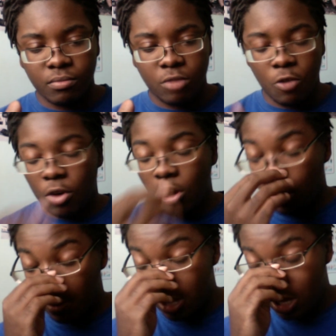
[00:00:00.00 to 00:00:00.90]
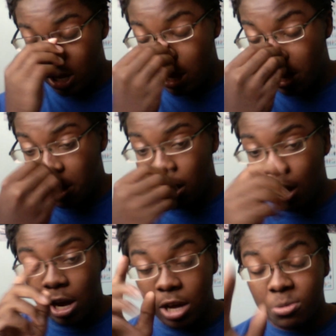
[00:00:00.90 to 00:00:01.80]
overall,
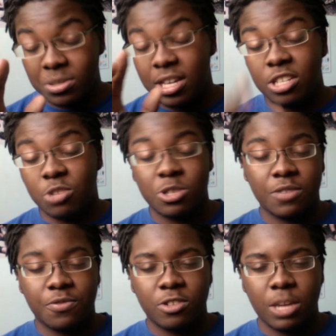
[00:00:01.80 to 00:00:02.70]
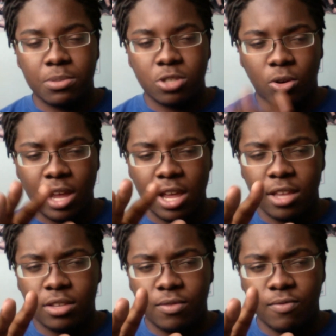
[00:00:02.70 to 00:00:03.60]
it was an interesting first episode.
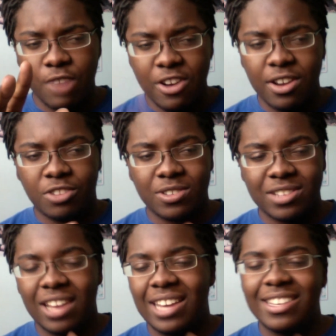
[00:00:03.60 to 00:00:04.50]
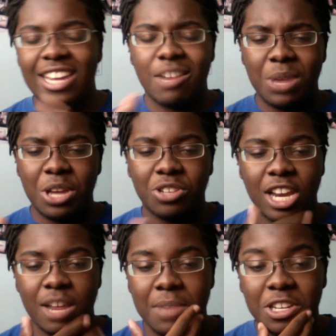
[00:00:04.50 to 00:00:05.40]
It's very interesting. I like the animation.
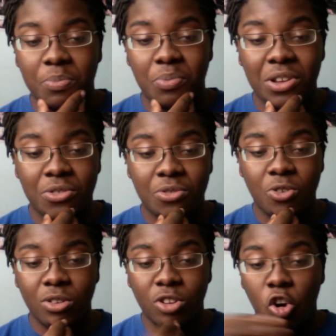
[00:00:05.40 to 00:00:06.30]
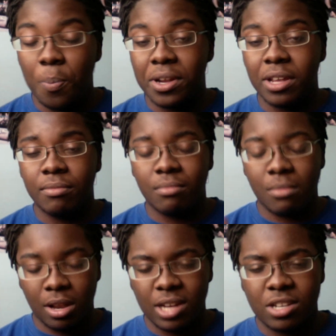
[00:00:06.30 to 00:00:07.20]
Animation's pretty cool. The opening,
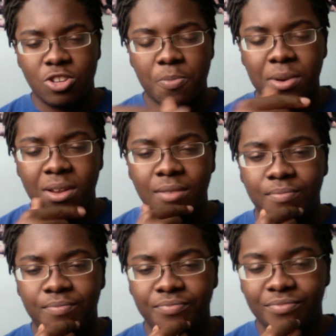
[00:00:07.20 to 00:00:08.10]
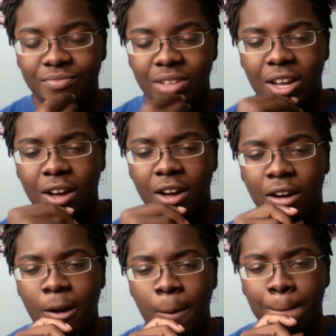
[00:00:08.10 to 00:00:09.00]
I like the opening.
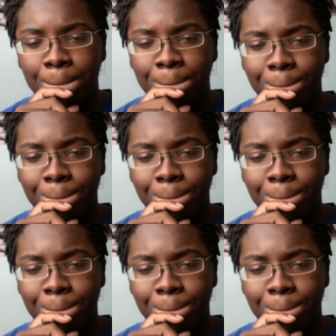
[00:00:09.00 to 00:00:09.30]
I